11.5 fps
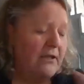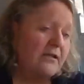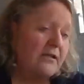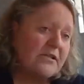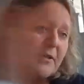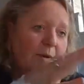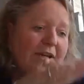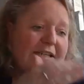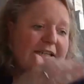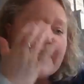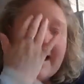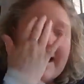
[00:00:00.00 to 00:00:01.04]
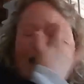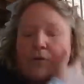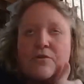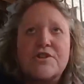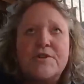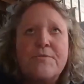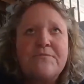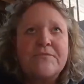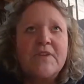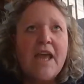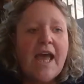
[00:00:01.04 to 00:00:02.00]
So we went to the lounge.
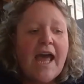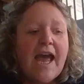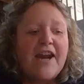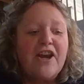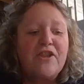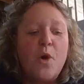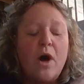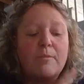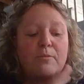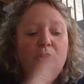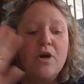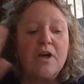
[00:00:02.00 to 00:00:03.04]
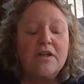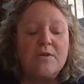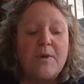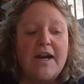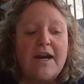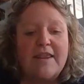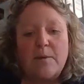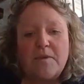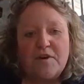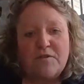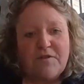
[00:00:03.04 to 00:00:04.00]
And I thought, I'm not going to do anything
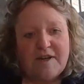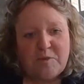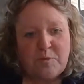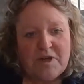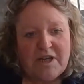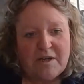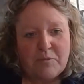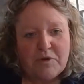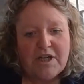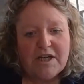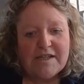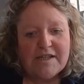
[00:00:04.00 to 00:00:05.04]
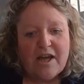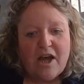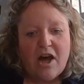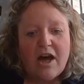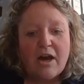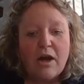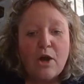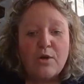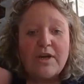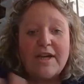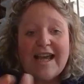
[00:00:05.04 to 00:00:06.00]
with an ephedrine because I'm
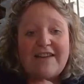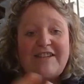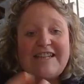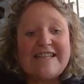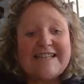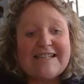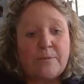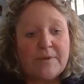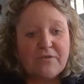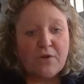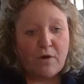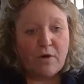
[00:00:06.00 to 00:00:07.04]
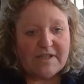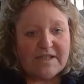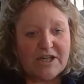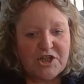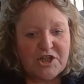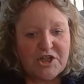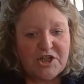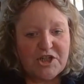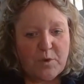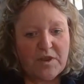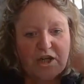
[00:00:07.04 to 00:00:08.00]
only going to have a little bit of conversation with her
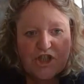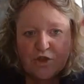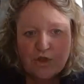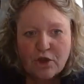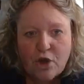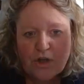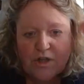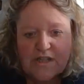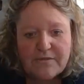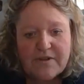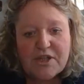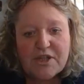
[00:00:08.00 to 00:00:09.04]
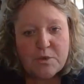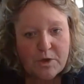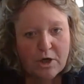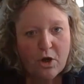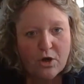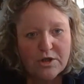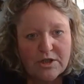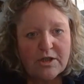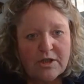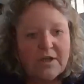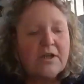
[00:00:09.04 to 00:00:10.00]
because she couldn't cognitively do a lot.
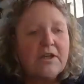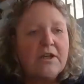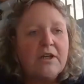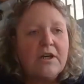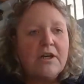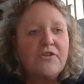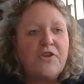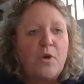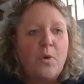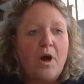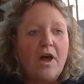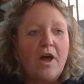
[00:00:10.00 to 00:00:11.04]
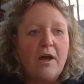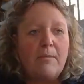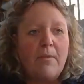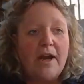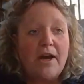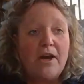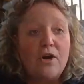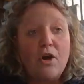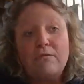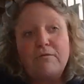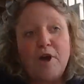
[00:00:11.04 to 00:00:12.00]
So my
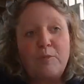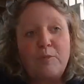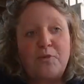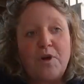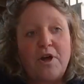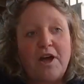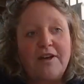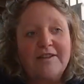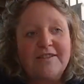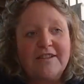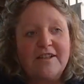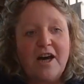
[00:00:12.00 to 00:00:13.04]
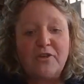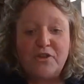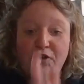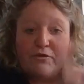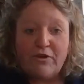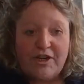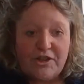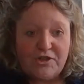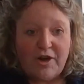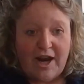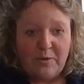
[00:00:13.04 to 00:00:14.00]
non-verbals were, I was on the right
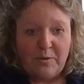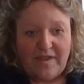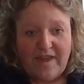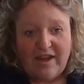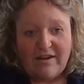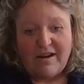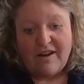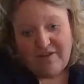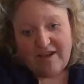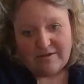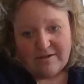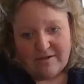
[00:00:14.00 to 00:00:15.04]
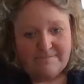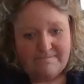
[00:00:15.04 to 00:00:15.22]
track with that, I felt.